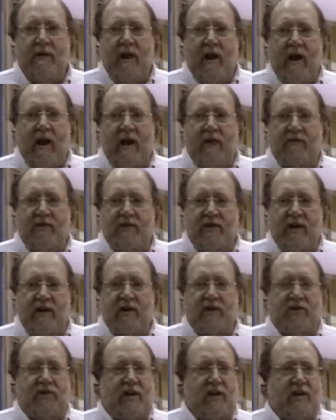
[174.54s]
and the
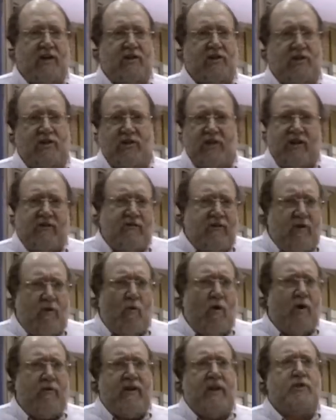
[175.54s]
tendency is that,
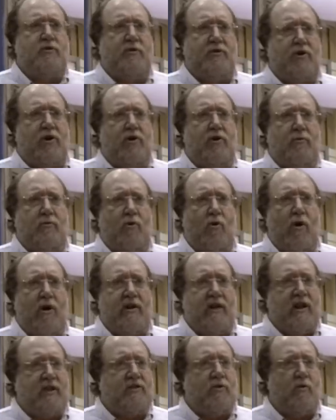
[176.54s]
well, that's what they're
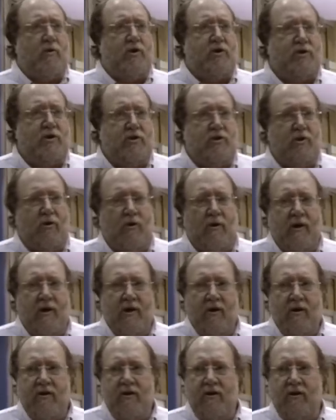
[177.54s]
deploying, that's what we should do.
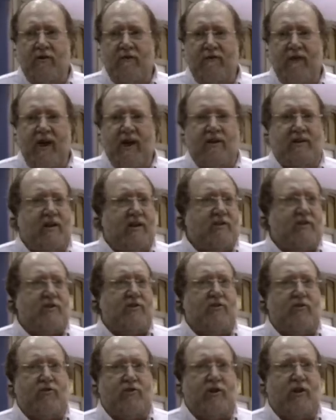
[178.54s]
You know, the fact is that
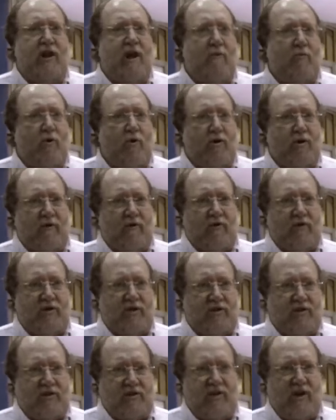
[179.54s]
there's a lot more
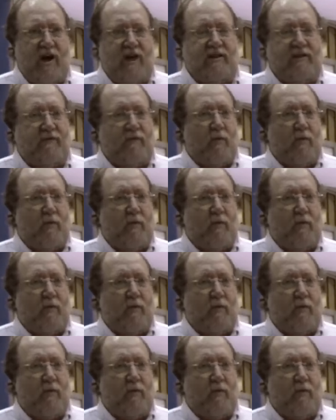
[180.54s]
universities the size of a